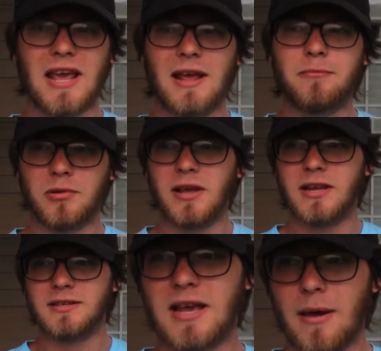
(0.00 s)
King
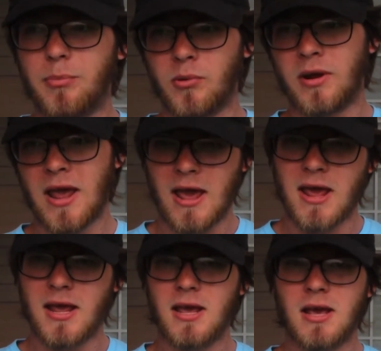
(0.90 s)
Plays, capital
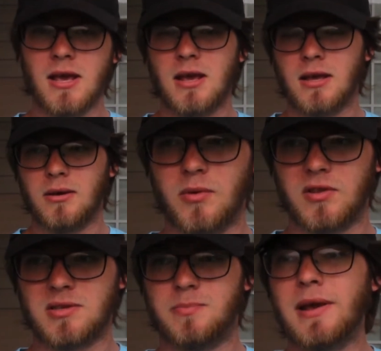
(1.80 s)
K, with
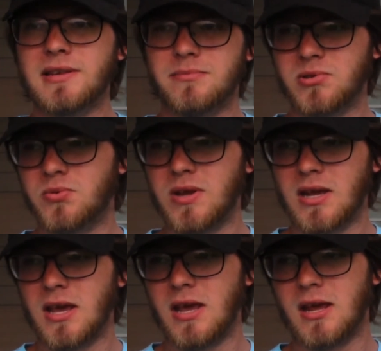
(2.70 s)
a space in between
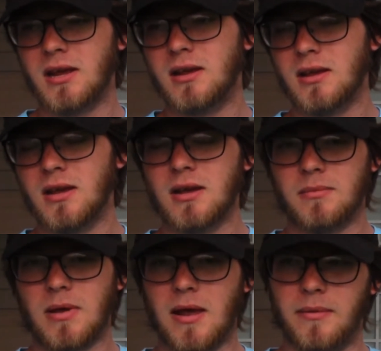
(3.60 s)
King,
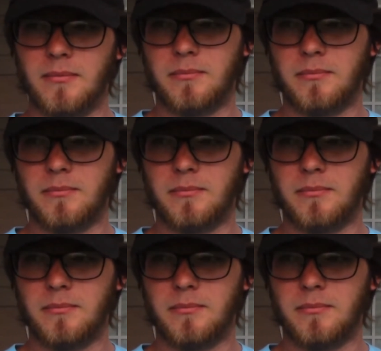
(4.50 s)
and